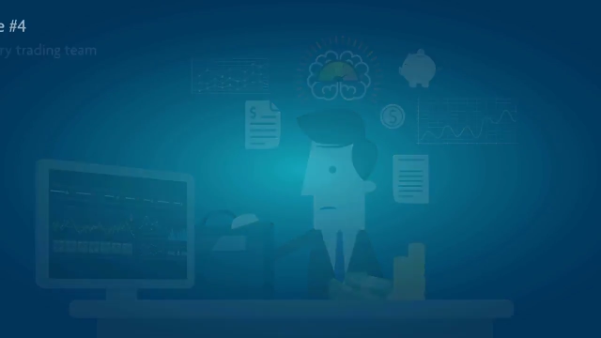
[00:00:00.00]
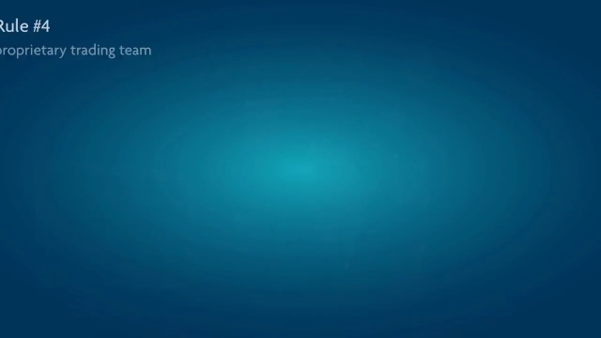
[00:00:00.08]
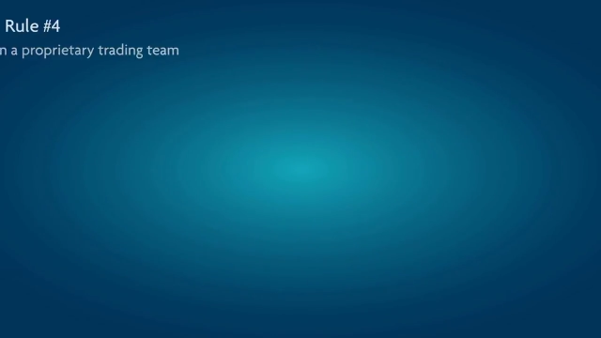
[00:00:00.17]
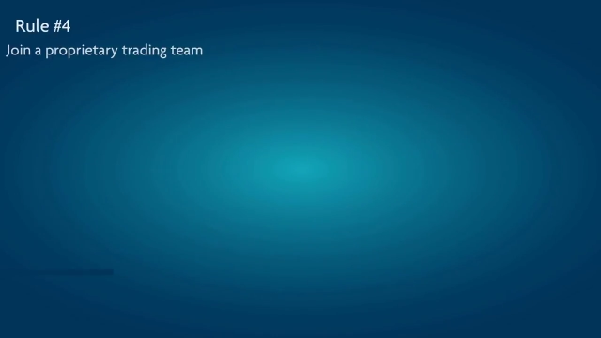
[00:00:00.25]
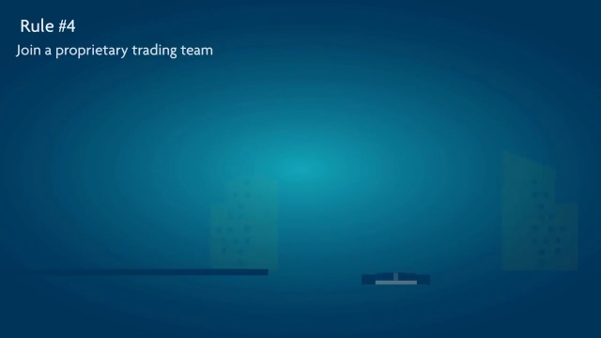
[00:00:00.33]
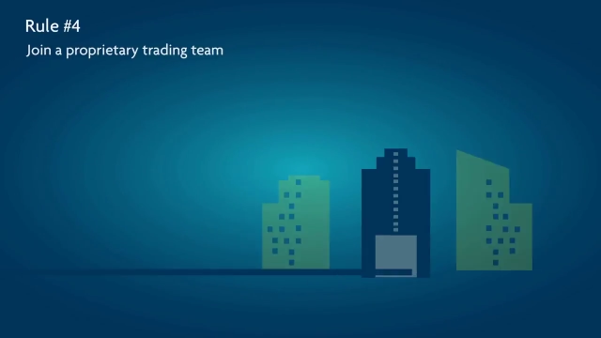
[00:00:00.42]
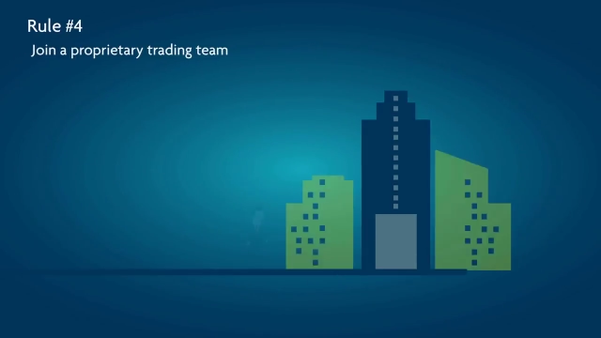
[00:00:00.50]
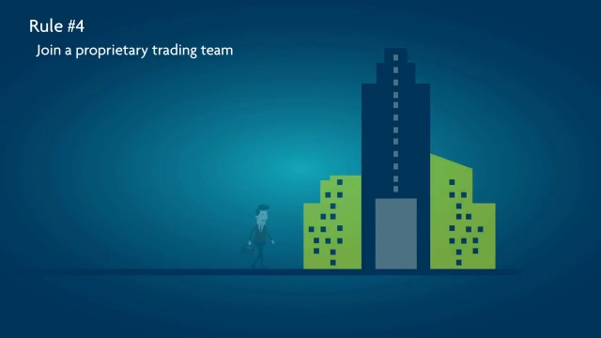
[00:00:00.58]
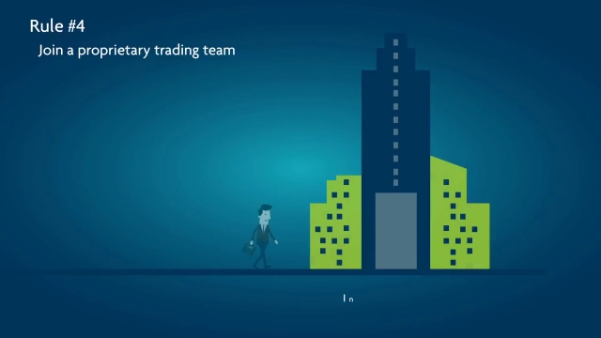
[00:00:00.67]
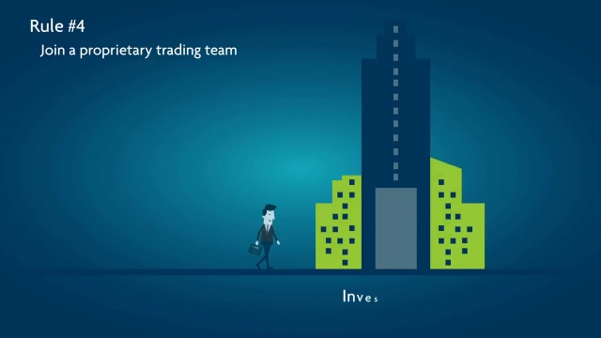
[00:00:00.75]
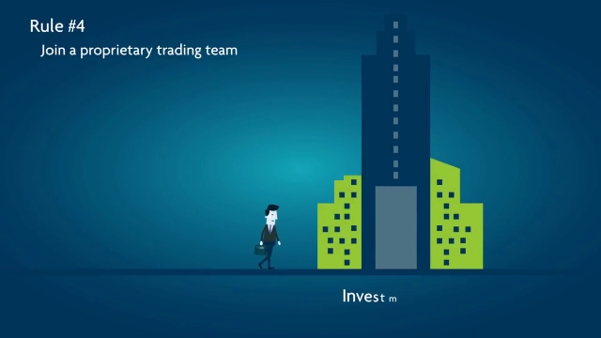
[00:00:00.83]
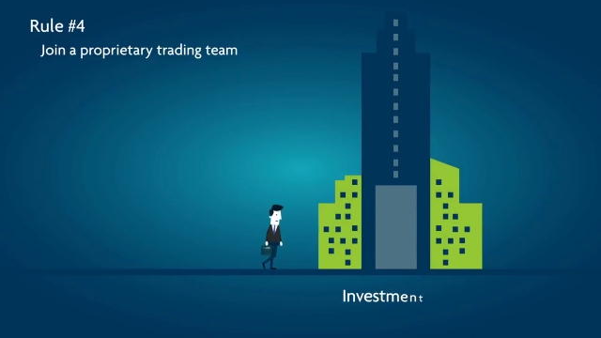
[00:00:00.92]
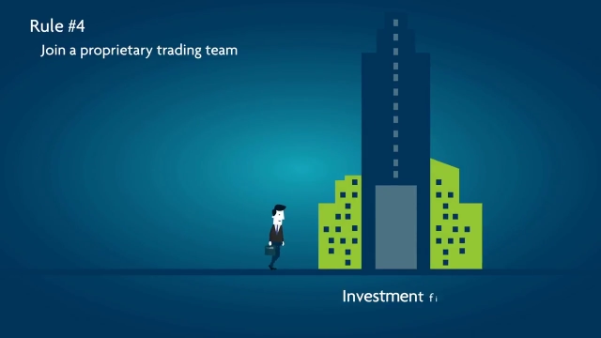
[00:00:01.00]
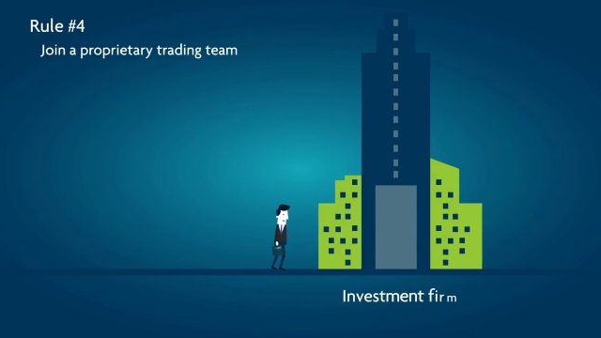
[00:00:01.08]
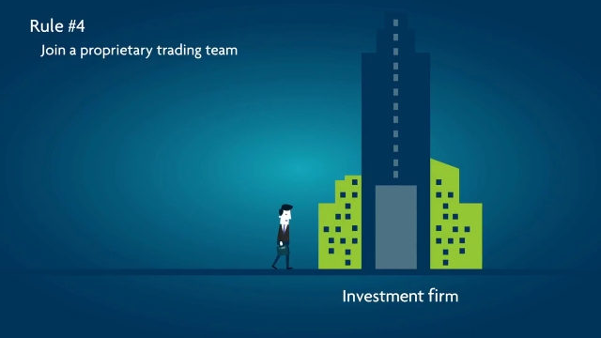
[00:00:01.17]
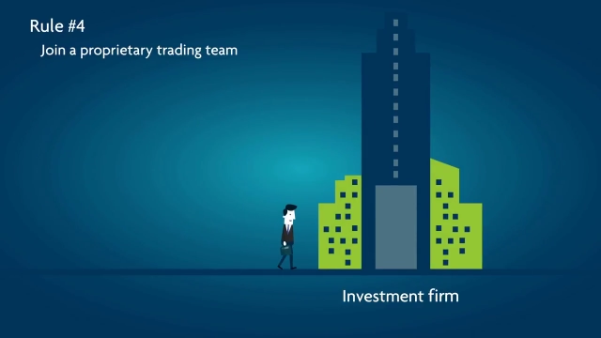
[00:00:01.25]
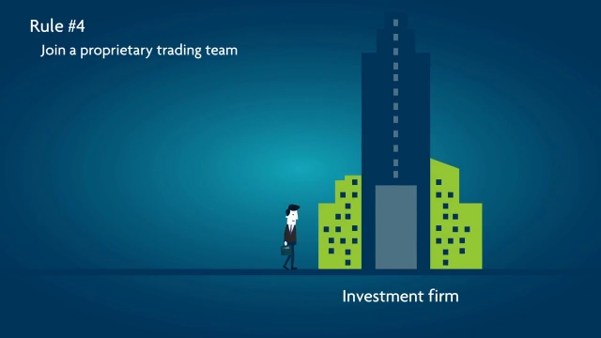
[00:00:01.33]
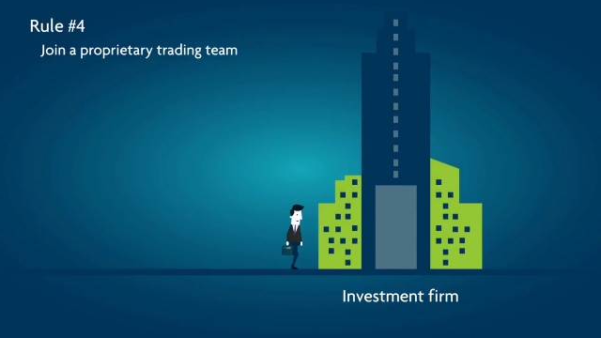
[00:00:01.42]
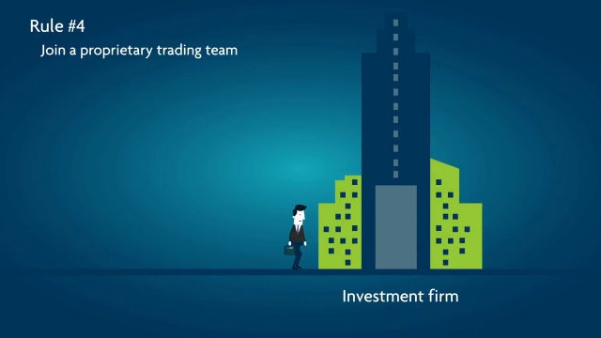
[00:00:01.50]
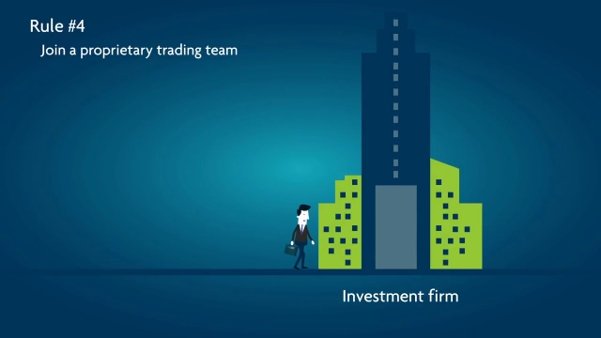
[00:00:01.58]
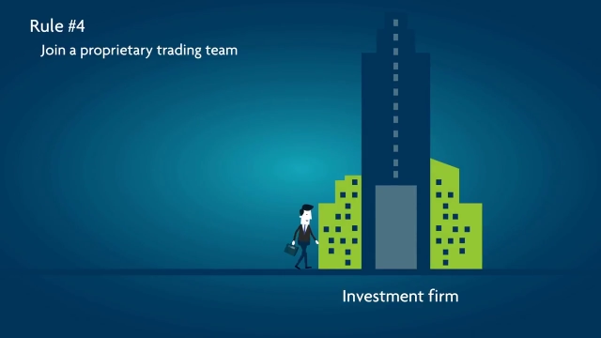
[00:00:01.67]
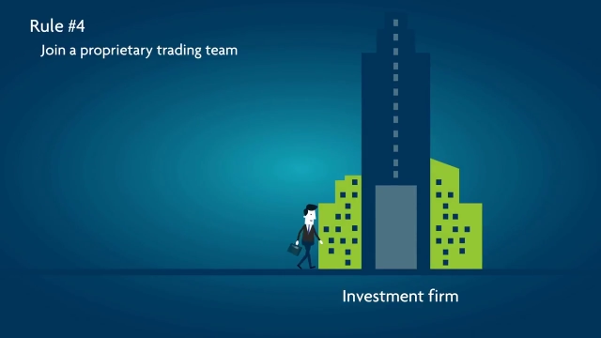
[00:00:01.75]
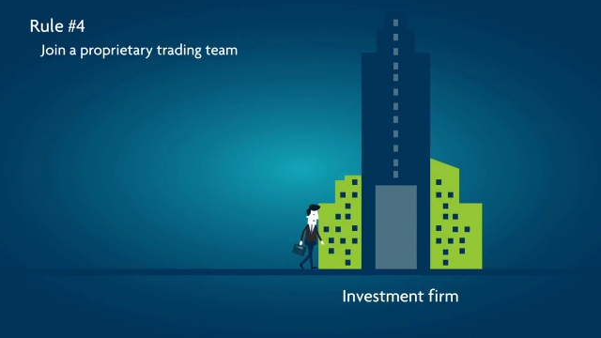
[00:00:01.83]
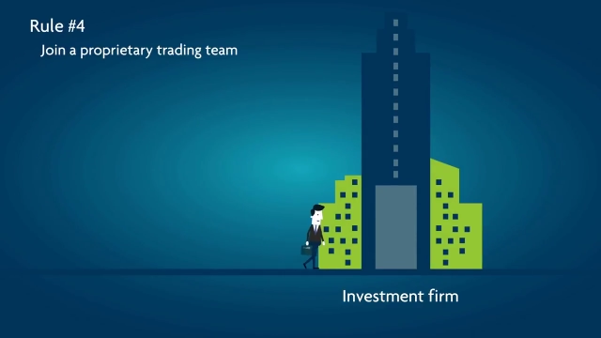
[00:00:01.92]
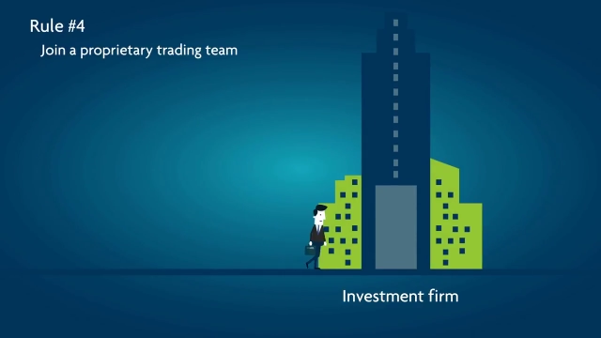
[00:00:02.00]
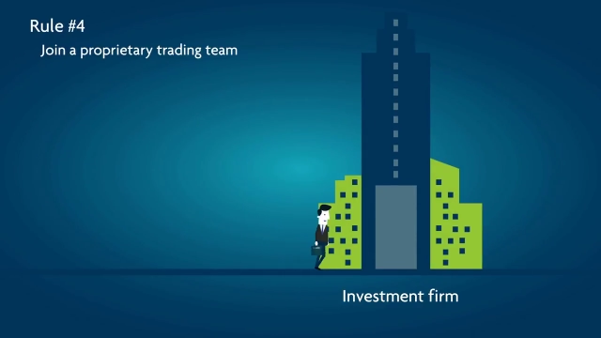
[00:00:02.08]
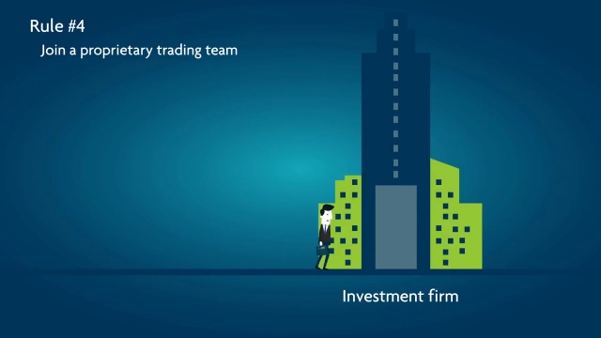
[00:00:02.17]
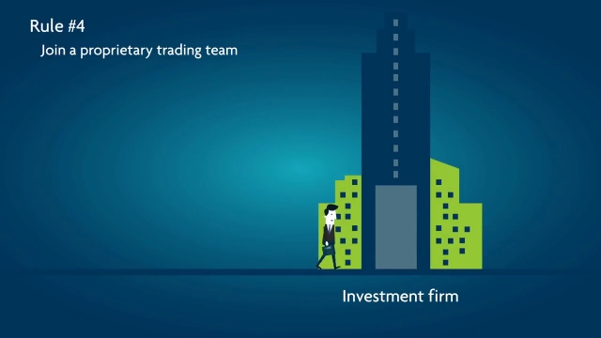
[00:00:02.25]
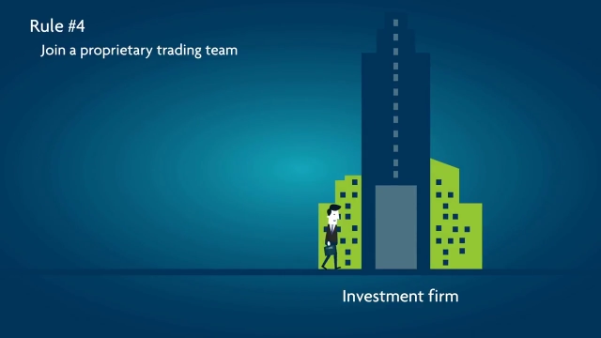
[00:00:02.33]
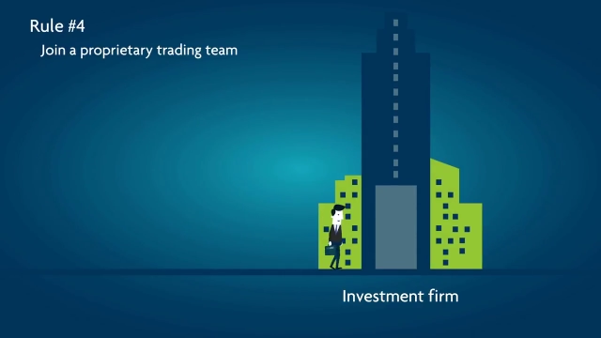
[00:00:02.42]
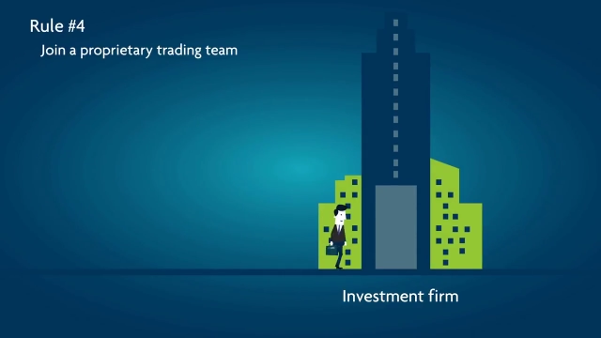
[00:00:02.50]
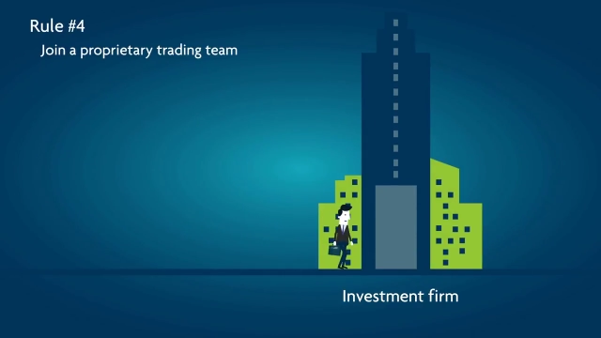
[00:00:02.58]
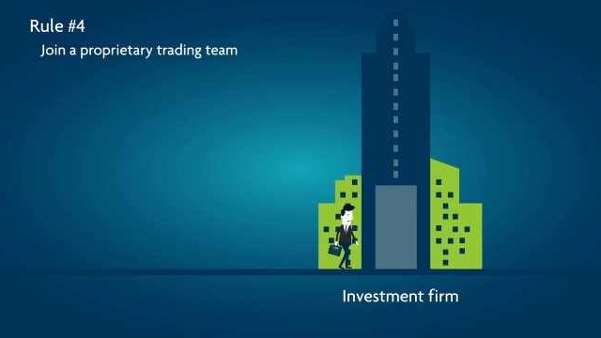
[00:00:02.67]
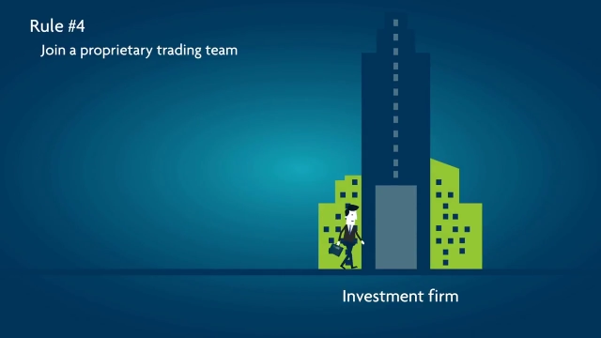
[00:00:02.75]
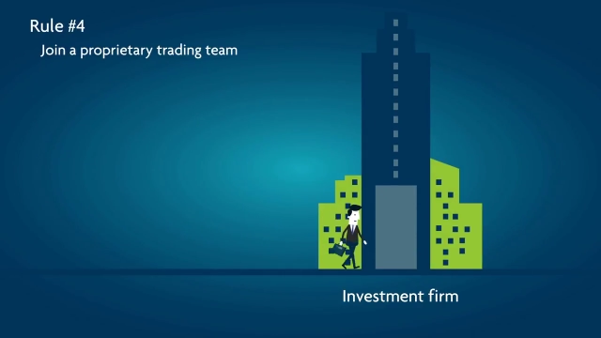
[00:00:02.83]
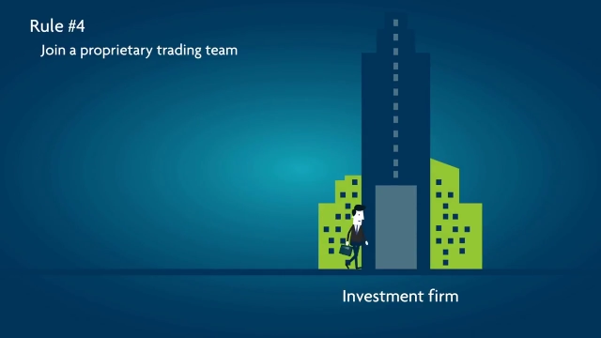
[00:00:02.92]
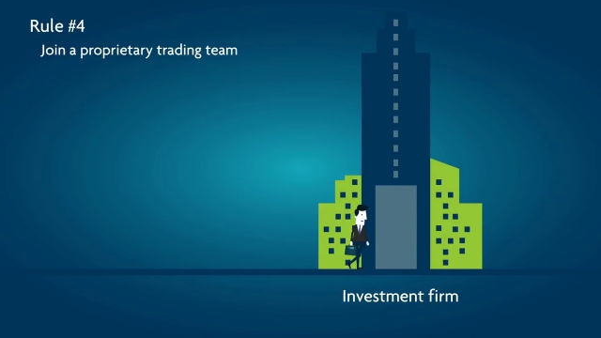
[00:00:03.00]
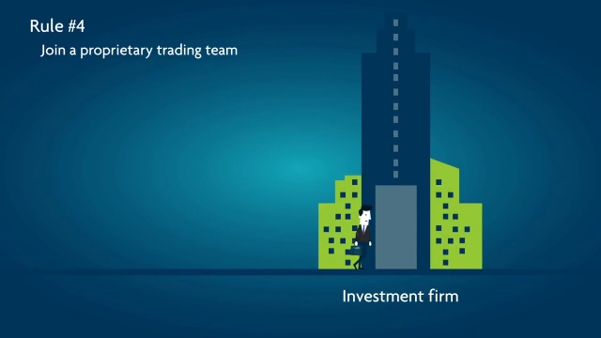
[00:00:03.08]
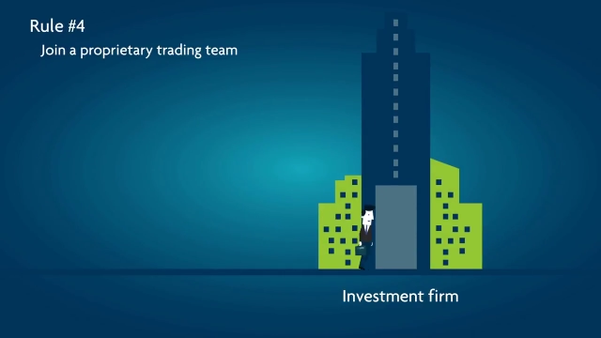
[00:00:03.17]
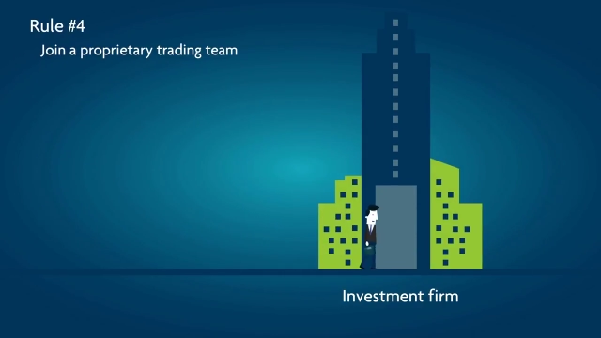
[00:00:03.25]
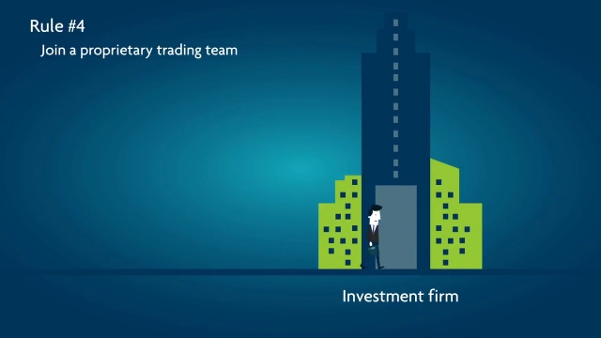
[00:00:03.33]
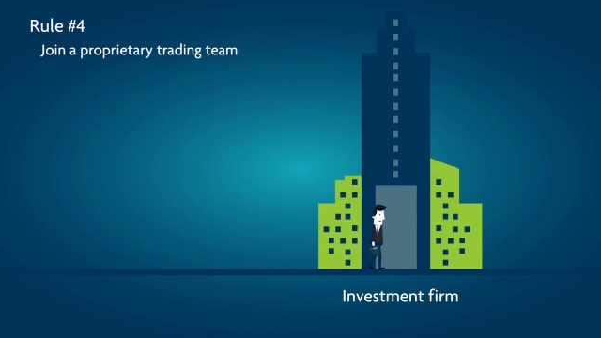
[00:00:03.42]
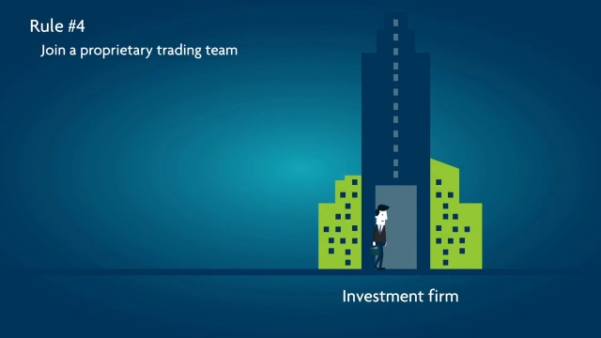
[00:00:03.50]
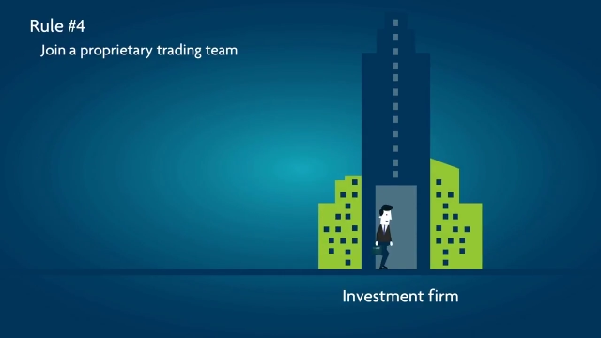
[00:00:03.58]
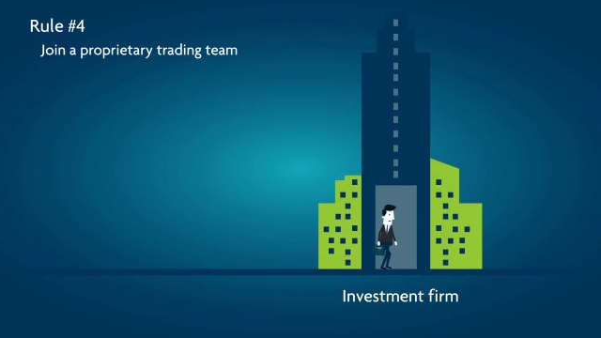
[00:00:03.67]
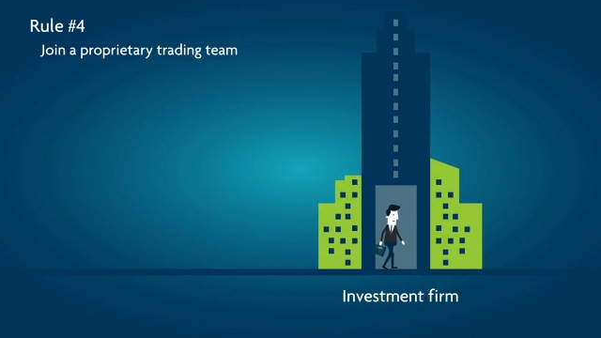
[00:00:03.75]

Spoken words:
Nobody's mouth can be seen.